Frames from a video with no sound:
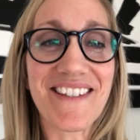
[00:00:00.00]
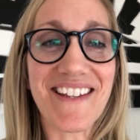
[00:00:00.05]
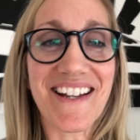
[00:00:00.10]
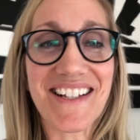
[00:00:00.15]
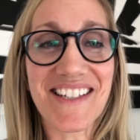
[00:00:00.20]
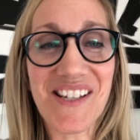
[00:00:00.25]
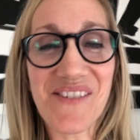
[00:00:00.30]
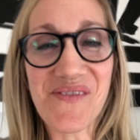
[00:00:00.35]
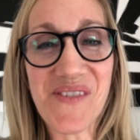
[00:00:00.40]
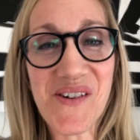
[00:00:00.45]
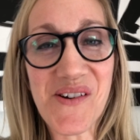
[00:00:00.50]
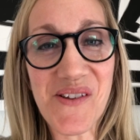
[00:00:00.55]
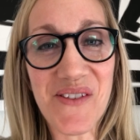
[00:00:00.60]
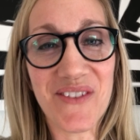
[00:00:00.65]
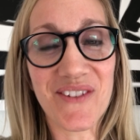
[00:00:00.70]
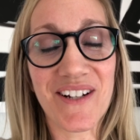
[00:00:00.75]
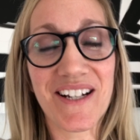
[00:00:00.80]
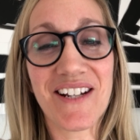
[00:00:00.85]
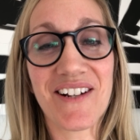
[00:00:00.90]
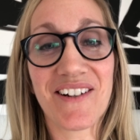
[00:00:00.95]
like typical
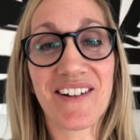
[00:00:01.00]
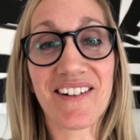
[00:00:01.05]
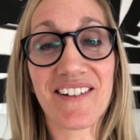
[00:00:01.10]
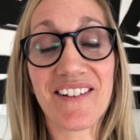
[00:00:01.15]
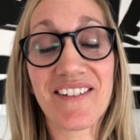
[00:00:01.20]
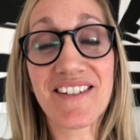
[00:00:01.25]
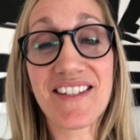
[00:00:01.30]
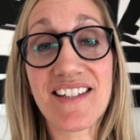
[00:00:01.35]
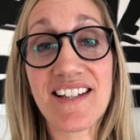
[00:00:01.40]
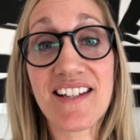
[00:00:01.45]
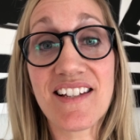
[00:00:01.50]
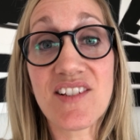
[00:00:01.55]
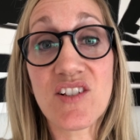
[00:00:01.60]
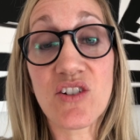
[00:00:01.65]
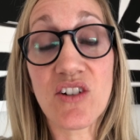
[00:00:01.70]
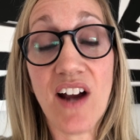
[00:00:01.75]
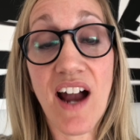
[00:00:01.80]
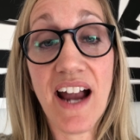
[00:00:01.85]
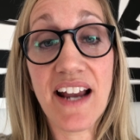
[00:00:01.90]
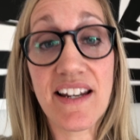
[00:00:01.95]
3-year-olds, is
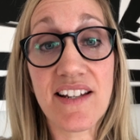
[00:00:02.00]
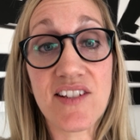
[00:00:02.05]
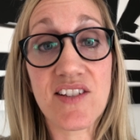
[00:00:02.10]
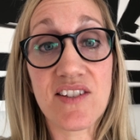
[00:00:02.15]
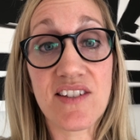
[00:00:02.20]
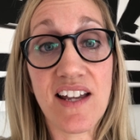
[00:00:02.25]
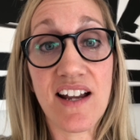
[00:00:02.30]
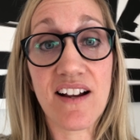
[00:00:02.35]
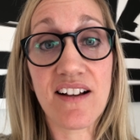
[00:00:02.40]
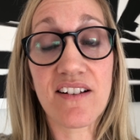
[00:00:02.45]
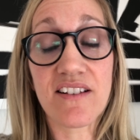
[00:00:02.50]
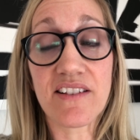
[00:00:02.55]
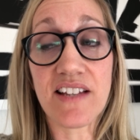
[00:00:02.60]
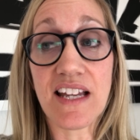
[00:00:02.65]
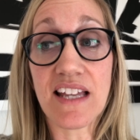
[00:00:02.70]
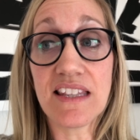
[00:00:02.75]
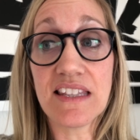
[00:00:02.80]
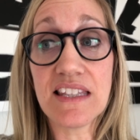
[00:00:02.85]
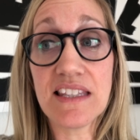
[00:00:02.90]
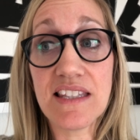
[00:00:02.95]
crying hysterically.